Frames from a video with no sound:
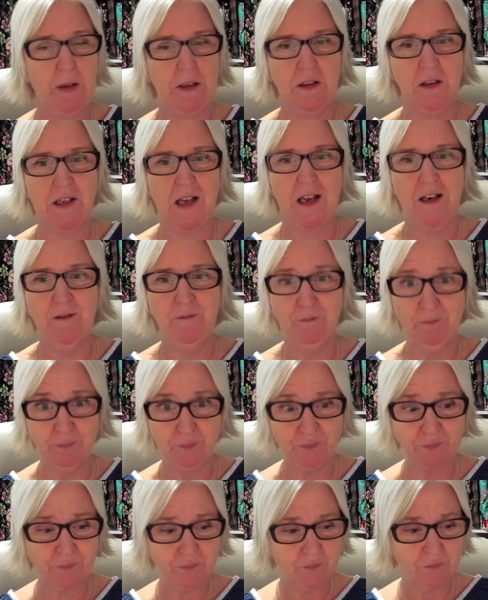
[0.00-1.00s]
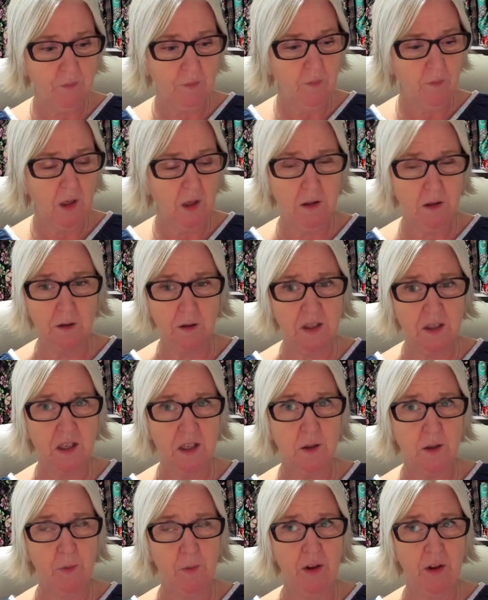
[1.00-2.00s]
building. You'll
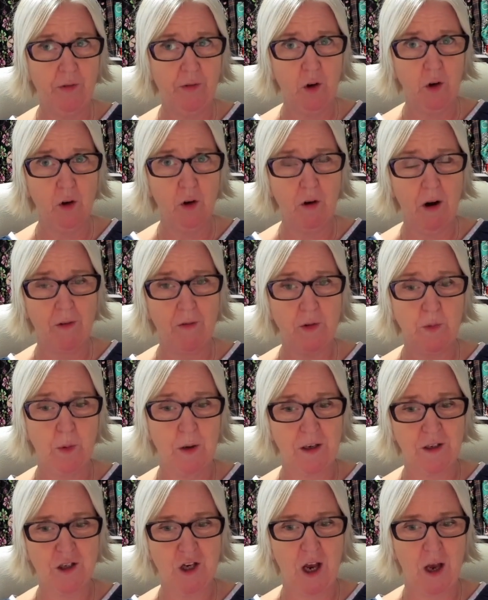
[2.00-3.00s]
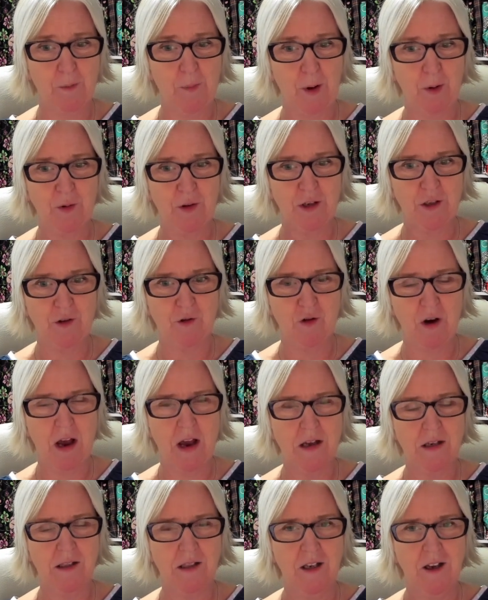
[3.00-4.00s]
see some of the photographs when I chat about this
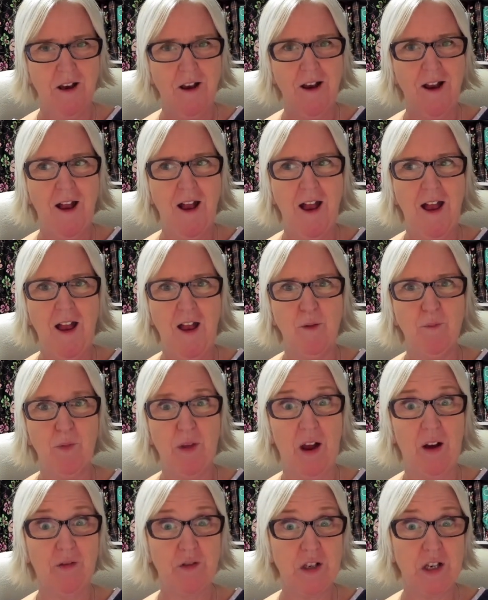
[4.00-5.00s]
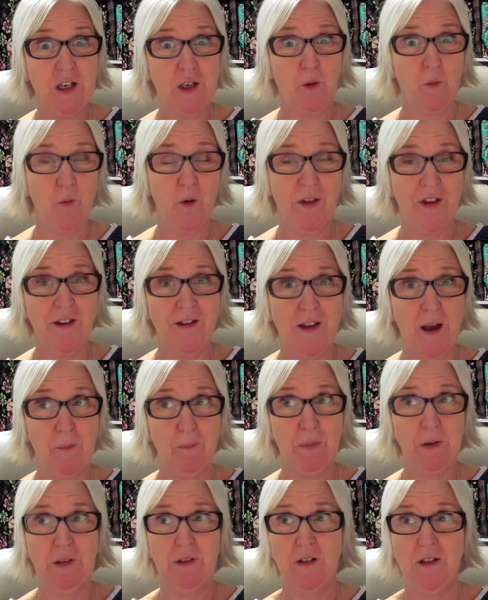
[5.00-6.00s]
dress that I've taken within
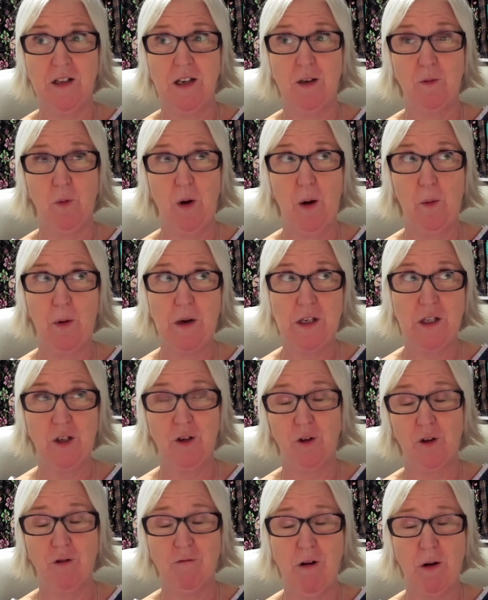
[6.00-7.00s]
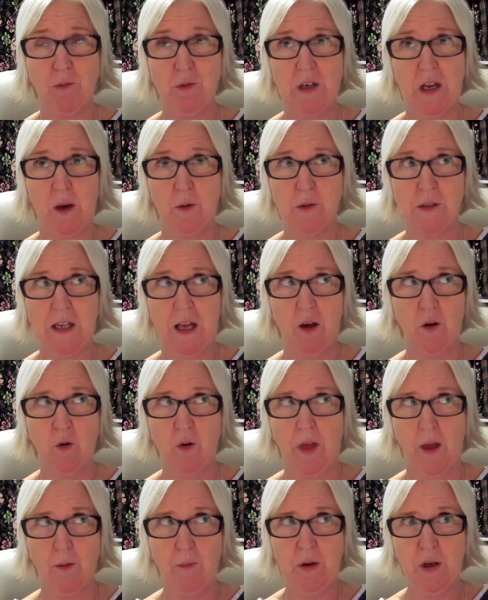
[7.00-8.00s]
that building. When I went to look around it, I was like,
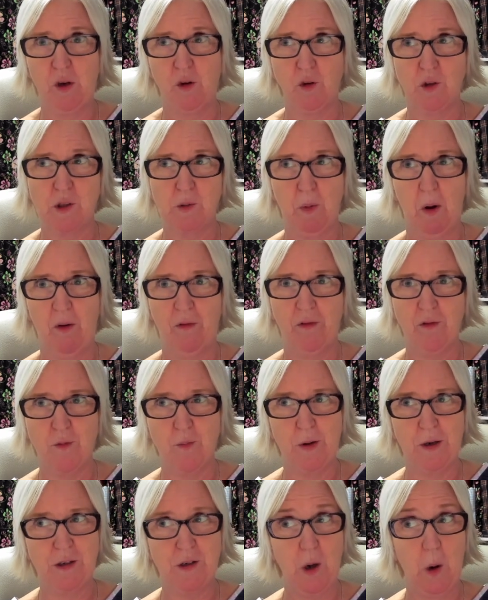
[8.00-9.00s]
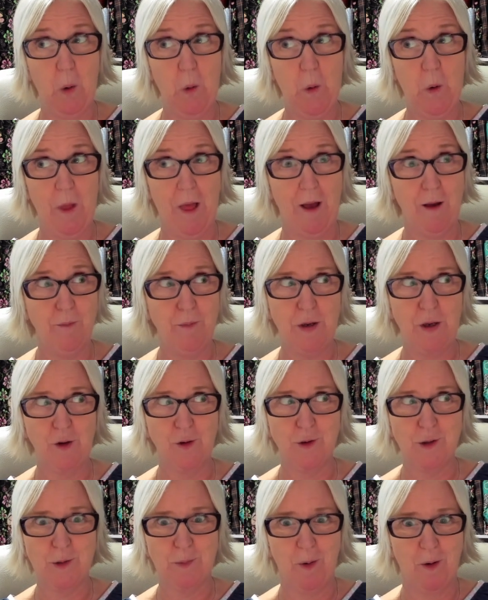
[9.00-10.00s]
oh, that'd be a good spot for a picture. Oh, that'd be a
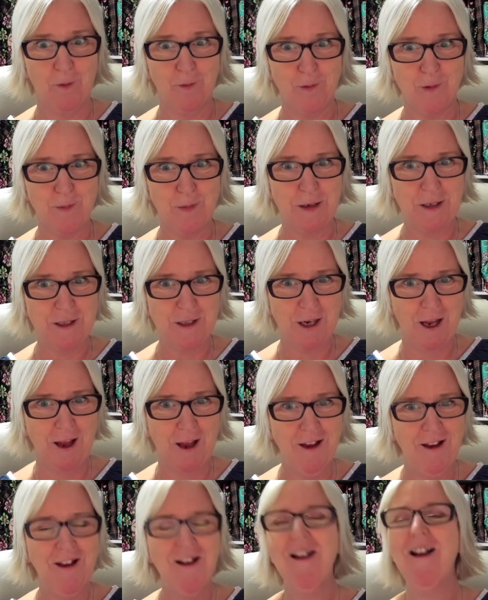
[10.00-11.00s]
good spot for a picture.